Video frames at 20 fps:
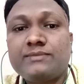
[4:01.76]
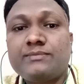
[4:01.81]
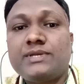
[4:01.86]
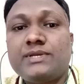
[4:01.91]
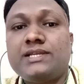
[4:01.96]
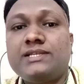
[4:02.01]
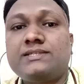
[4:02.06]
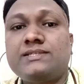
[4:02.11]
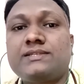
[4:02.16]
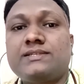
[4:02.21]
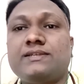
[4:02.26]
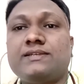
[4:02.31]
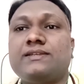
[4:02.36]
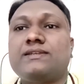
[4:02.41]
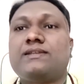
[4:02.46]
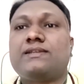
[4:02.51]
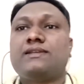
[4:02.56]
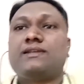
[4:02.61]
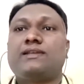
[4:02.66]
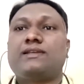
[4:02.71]
mask?
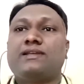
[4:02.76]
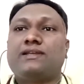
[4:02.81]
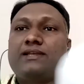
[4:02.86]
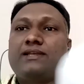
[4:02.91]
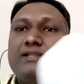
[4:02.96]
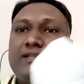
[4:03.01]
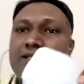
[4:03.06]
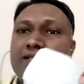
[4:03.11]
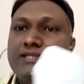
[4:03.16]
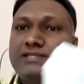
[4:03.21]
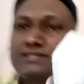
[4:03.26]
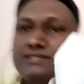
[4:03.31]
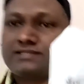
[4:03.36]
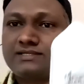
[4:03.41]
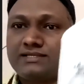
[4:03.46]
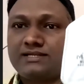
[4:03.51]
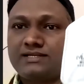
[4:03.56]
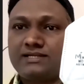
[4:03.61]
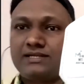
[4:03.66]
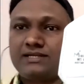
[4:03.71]
This is
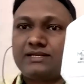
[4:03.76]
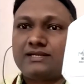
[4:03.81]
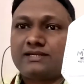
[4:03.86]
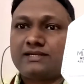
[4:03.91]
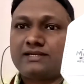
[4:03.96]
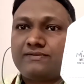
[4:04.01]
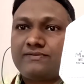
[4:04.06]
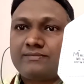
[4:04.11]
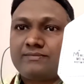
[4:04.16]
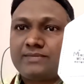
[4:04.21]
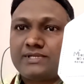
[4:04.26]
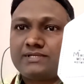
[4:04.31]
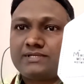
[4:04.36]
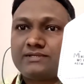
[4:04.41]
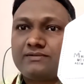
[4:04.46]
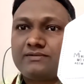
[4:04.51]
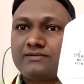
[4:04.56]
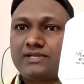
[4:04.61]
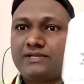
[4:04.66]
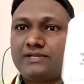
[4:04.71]
the N95 mask.
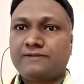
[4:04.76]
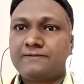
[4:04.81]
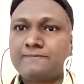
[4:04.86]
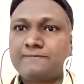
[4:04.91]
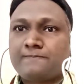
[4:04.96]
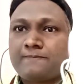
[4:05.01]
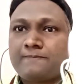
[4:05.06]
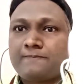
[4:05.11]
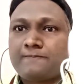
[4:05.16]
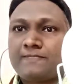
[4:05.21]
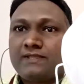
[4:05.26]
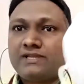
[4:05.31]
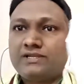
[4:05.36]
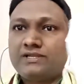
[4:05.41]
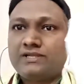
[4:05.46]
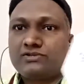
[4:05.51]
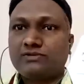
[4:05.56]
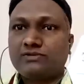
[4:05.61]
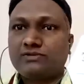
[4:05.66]
Okay, it should